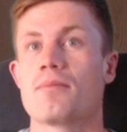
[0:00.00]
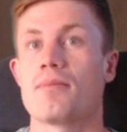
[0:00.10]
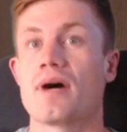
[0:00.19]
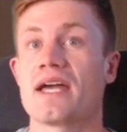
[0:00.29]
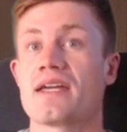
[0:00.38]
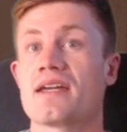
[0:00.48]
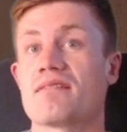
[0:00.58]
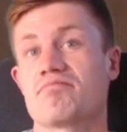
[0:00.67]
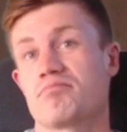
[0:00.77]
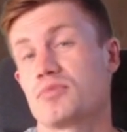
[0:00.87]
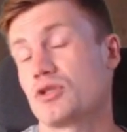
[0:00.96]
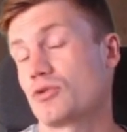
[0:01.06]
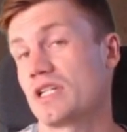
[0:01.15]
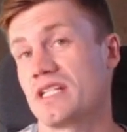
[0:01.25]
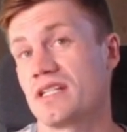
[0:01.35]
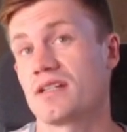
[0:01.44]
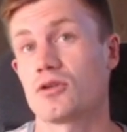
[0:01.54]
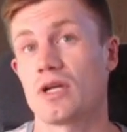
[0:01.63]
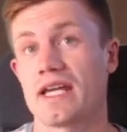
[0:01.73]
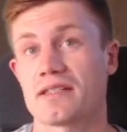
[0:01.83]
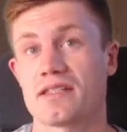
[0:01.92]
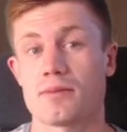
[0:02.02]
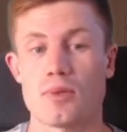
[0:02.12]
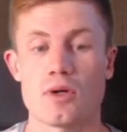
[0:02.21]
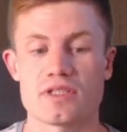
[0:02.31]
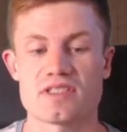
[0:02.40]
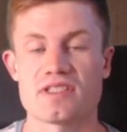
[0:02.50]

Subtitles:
by purely collecting pawns.